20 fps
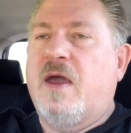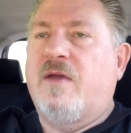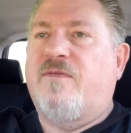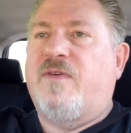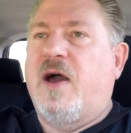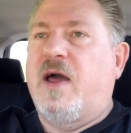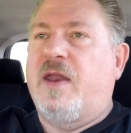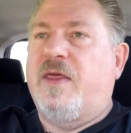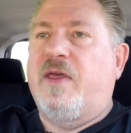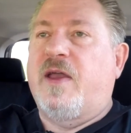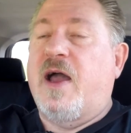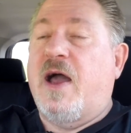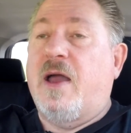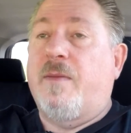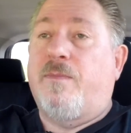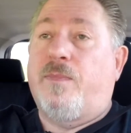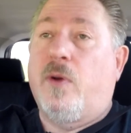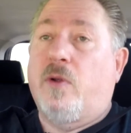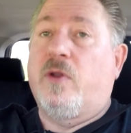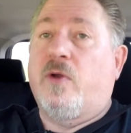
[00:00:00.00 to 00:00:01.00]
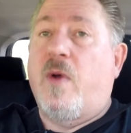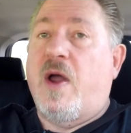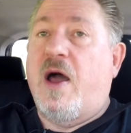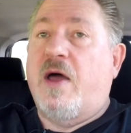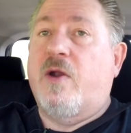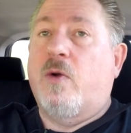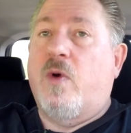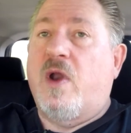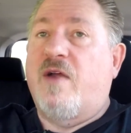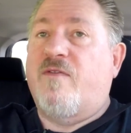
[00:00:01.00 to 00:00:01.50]
And finally, the guy pulled
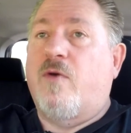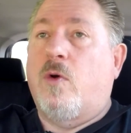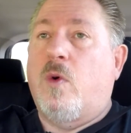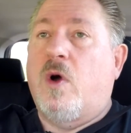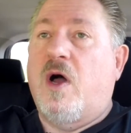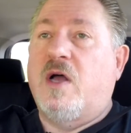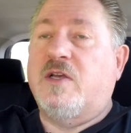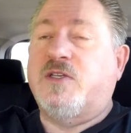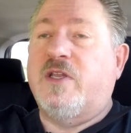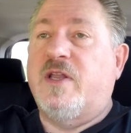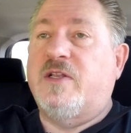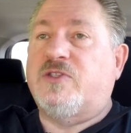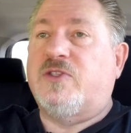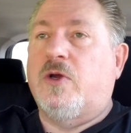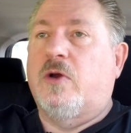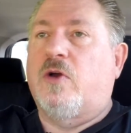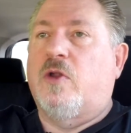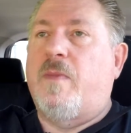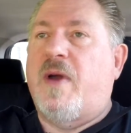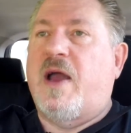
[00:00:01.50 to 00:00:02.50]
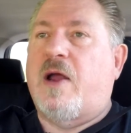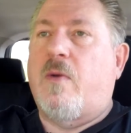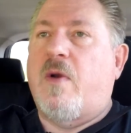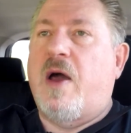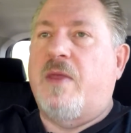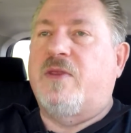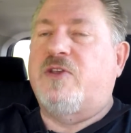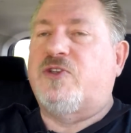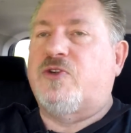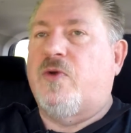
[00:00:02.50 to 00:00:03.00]
around or whatever it was and then circled back
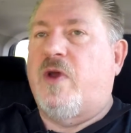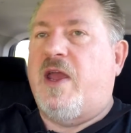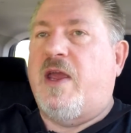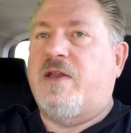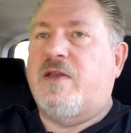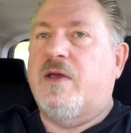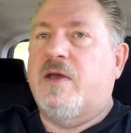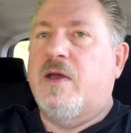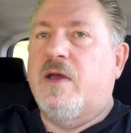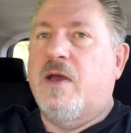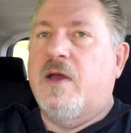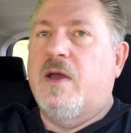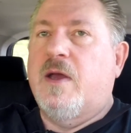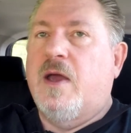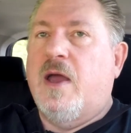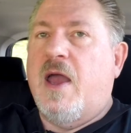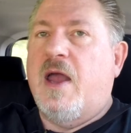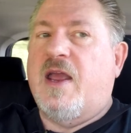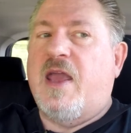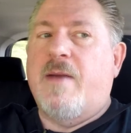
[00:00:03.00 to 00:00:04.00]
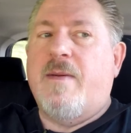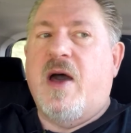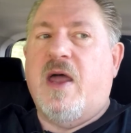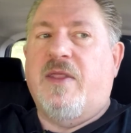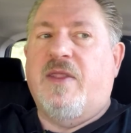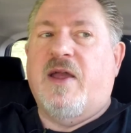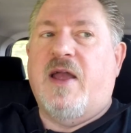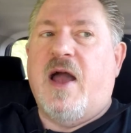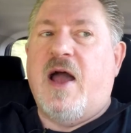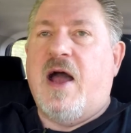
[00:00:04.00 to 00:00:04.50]
around the street and came
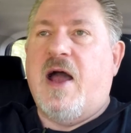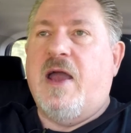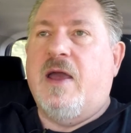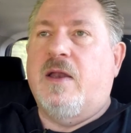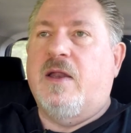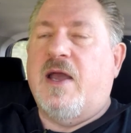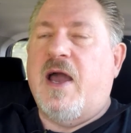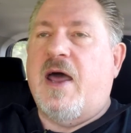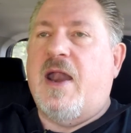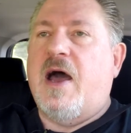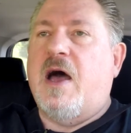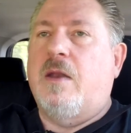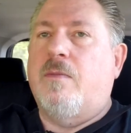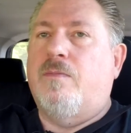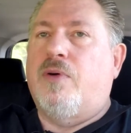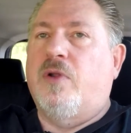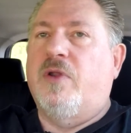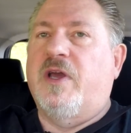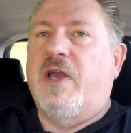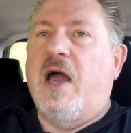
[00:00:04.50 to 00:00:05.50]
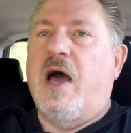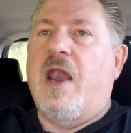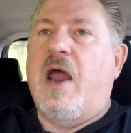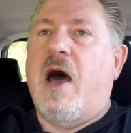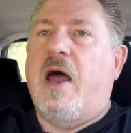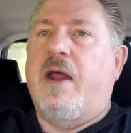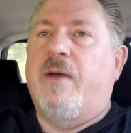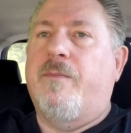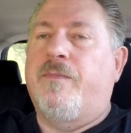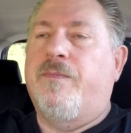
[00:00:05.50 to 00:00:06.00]
out in the guy and got out and pulled a gun
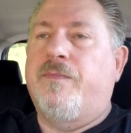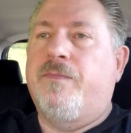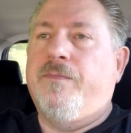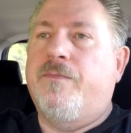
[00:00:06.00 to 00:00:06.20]
on him.